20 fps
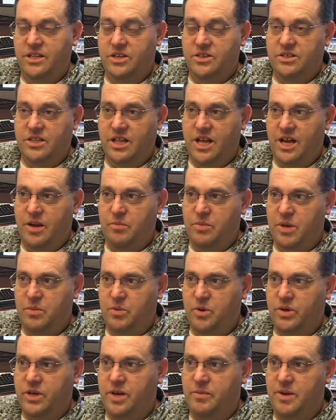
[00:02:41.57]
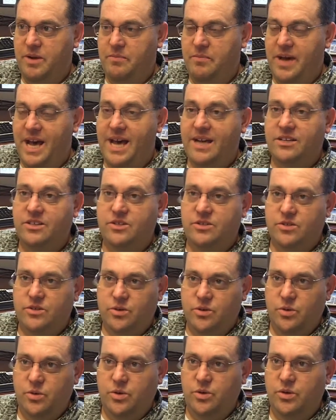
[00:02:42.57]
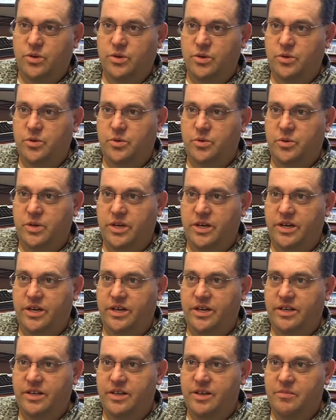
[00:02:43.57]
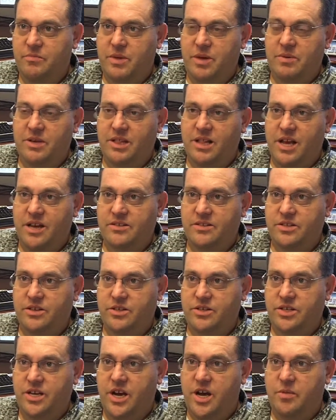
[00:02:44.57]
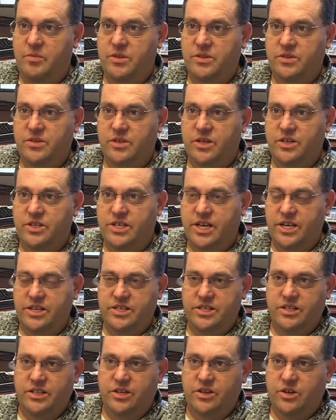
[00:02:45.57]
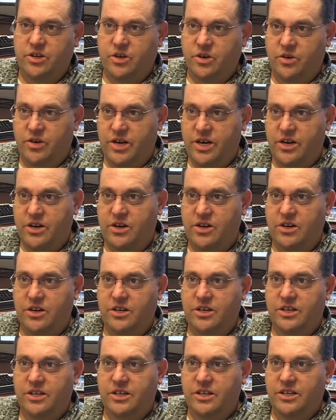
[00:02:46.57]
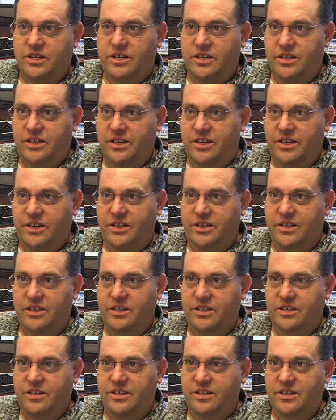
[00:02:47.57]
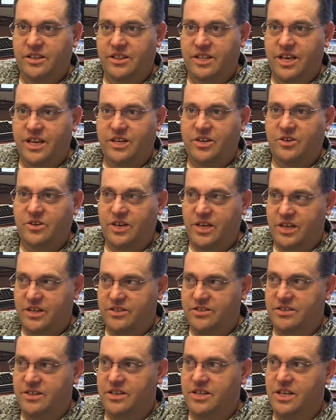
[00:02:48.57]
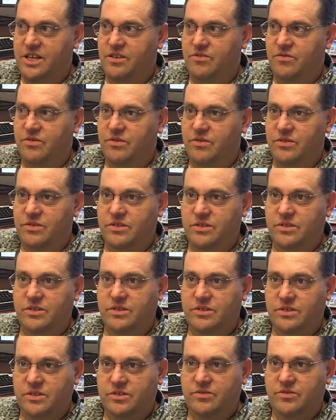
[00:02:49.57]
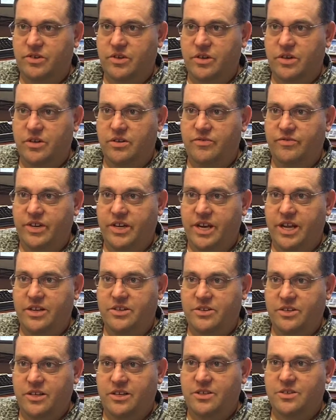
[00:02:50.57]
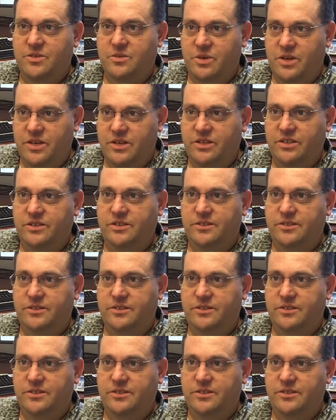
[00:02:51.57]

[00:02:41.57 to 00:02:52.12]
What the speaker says: There's a lot of people coming back to school who maybe lost their job, and so they're changing their career, and that creates a need for financial aid as well.